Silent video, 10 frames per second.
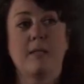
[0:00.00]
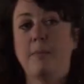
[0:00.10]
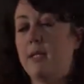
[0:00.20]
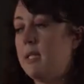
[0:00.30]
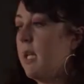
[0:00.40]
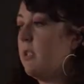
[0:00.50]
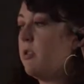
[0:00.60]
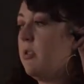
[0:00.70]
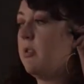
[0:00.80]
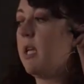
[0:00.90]
plus
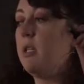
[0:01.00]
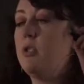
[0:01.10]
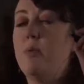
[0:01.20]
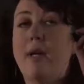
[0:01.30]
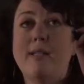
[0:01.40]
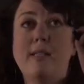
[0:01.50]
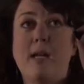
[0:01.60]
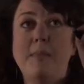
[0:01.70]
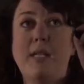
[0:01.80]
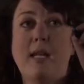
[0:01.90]
h. Okay, 2x
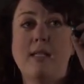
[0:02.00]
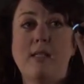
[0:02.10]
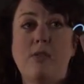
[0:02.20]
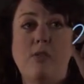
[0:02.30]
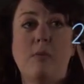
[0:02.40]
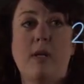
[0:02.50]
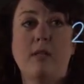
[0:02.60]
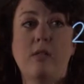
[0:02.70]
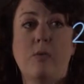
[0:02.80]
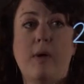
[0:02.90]
times x is
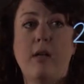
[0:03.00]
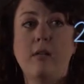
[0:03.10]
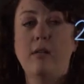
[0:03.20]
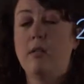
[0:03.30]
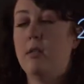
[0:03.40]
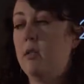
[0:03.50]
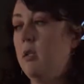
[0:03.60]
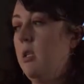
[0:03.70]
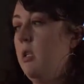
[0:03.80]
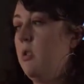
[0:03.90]
2x squared.
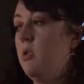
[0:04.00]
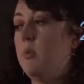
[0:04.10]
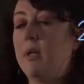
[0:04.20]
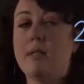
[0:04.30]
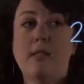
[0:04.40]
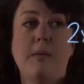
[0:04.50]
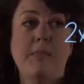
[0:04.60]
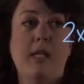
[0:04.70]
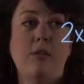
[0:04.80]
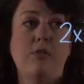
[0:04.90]
2x times
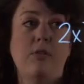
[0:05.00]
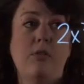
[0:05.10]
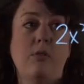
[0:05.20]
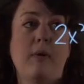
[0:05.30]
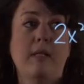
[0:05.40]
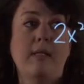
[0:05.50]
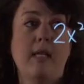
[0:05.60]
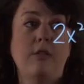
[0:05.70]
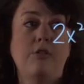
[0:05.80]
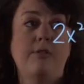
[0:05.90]
h is
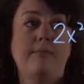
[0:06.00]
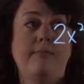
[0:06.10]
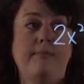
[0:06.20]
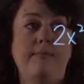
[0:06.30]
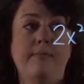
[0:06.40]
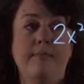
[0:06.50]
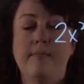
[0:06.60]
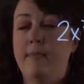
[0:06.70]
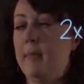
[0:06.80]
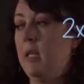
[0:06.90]
2xh.
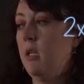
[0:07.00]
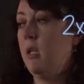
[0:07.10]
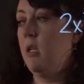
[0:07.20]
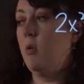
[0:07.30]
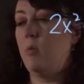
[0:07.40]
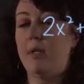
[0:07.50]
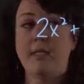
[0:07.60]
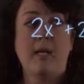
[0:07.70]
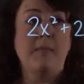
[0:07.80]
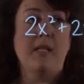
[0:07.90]
1
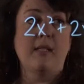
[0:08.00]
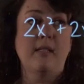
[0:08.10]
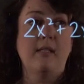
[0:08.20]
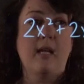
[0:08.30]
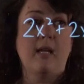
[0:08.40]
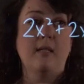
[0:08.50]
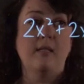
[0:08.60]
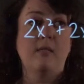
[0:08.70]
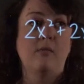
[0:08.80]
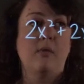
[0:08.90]
times x is
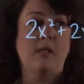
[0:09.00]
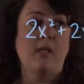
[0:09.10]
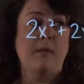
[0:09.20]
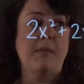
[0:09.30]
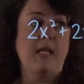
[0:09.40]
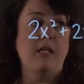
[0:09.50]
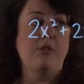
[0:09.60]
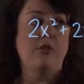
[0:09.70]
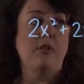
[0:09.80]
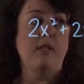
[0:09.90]
x, 1 times
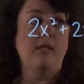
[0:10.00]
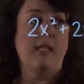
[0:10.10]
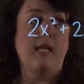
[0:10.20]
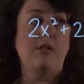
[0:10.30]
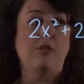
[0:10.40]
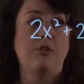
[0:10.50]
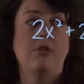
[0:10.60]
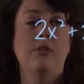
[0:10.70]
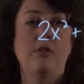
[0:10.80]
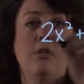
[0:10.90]
h is h.
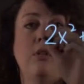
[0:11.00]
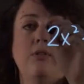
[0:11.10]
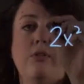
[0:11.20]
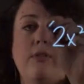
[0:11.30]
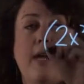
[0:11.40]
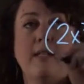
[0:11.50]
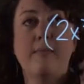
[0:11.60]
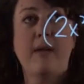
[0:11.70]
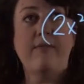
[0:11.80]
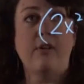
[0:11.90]
So that's
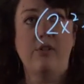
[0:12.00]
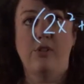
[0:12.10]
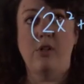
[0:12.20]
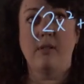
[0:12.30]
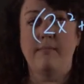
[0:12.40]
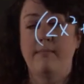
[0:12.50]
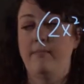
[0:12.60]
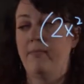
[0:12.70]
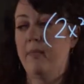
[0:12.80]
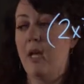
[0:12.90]
my first term.
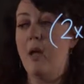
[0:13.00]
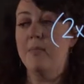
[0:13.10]
I'm